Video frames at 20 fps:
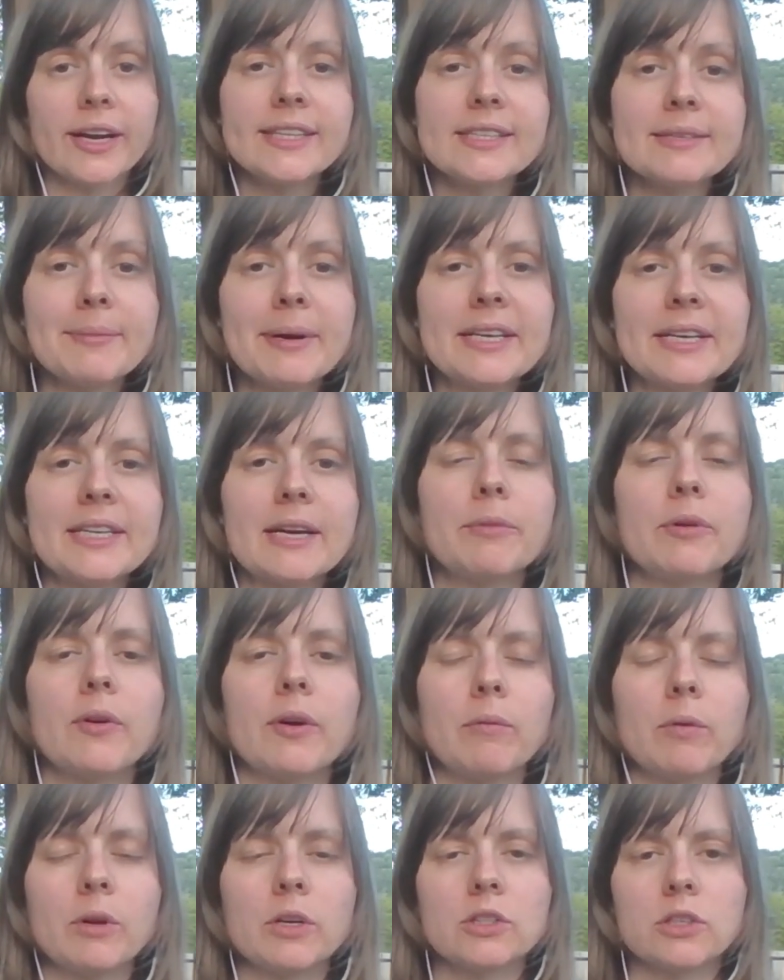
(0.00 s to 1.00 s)
I get to my demo,
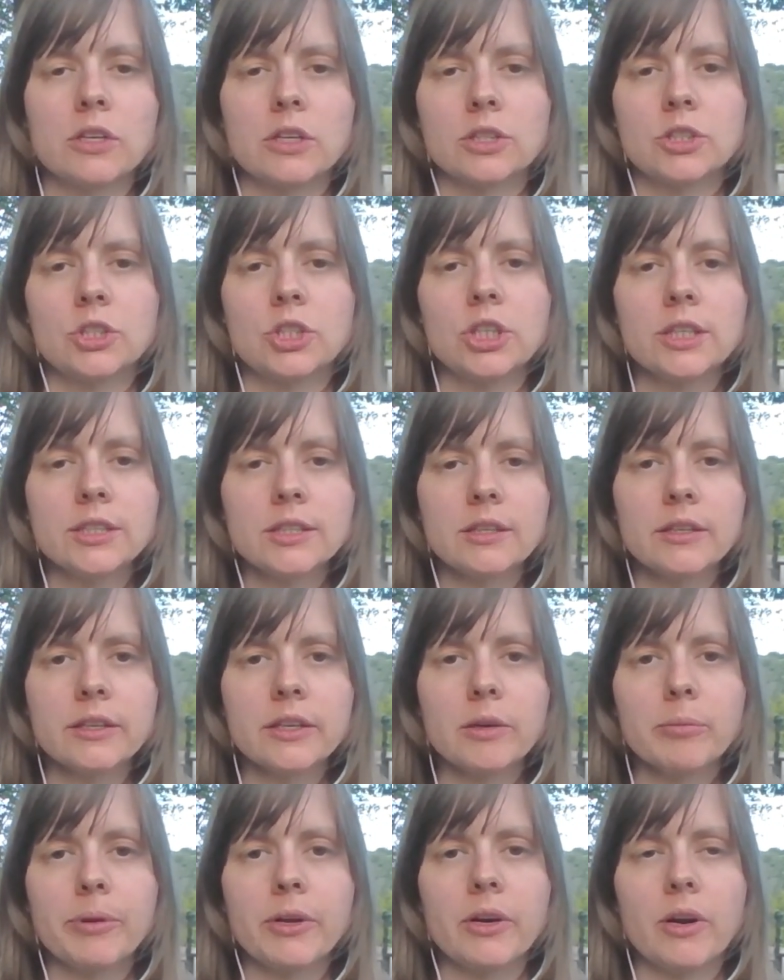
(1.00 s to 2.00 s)
I want to talk just a
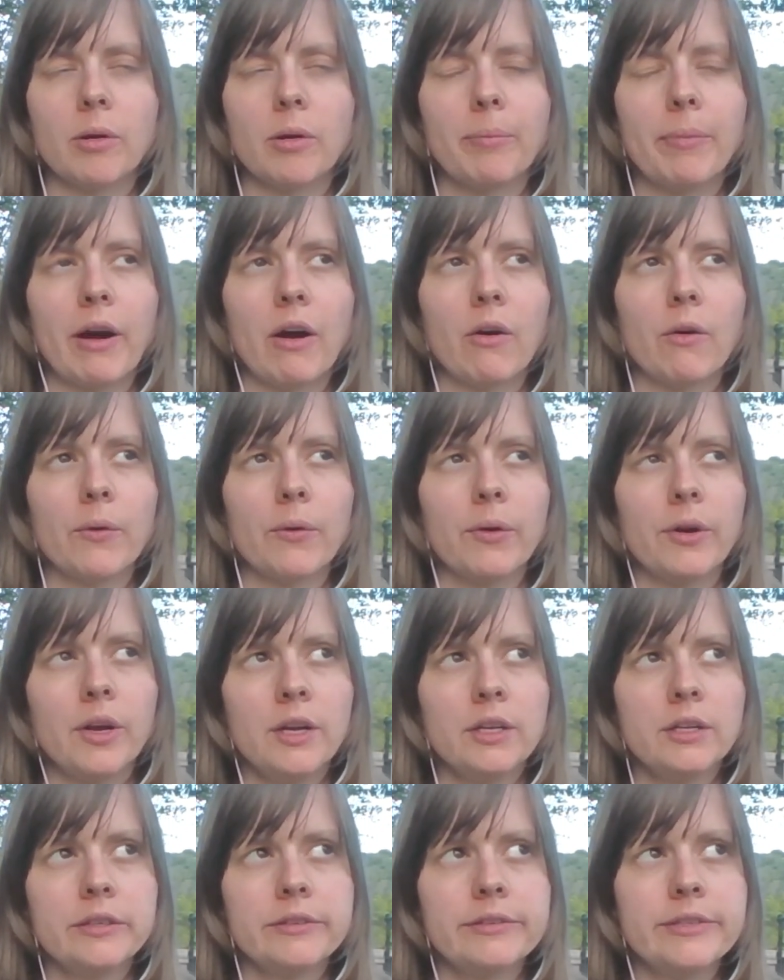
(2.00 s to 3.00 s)
little bit about
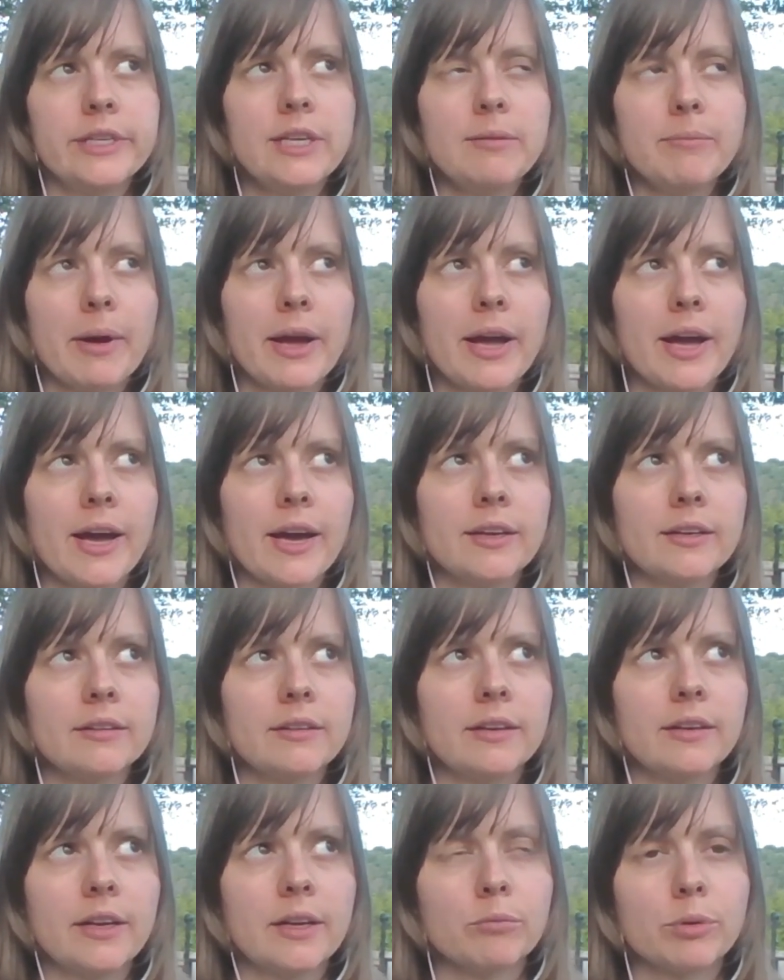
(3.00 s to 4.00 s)
demat
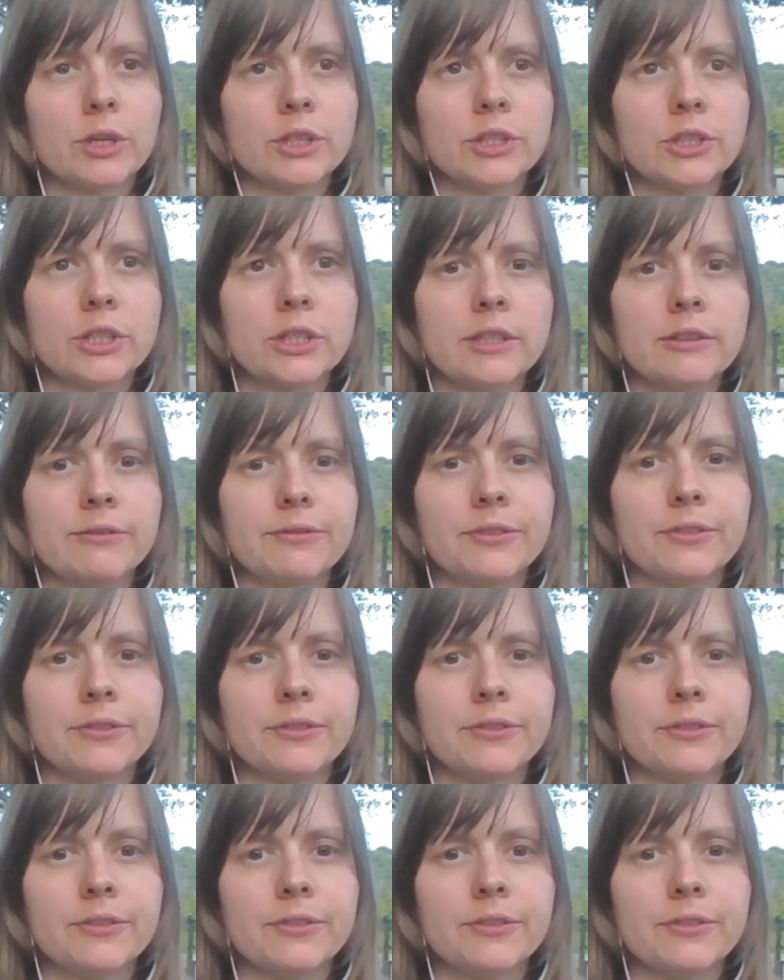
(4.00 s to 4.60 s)
and brushing